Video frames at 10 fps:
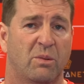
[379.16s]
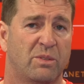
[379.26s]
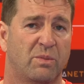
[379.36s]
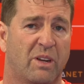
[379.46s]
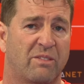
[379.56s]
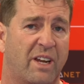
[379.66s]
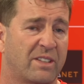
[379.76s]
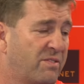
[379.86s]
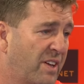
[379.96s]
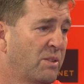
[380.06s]
was one of
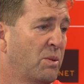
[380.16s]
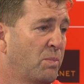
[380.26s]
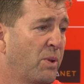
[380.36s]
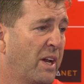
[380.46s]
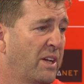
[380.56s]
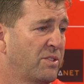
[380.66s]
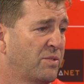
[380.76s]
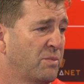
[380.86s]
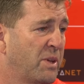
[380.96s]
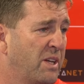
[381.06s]
our development players
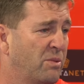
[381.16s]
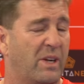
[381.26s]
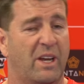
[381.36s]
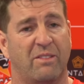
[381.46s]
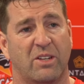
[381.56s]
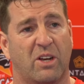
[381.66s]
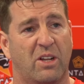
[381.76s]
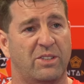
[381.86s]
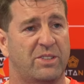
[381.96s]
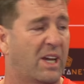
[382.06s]
from here, went over to
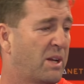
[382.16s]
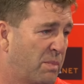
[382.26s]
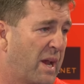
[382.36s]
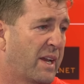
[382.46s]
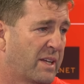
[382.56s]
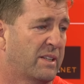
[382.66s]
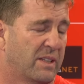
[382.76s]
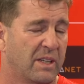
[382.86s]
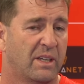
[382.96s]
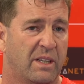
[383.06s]
college, came back, and
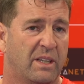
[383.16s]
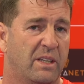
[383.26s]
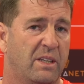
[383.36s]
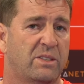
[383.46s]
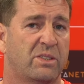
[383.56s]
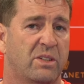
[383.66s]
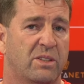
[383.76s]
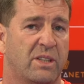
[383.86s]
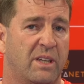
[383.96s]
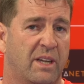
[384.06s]
he's
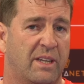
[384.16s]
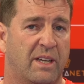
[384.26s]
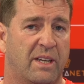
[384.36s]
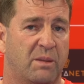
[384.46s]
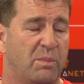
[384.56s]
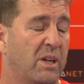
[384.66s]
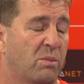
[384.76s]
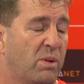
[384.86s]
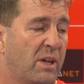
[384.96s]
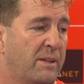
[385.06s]
certainly an
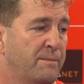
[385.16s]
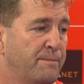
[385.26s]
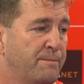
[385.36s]
NBL player.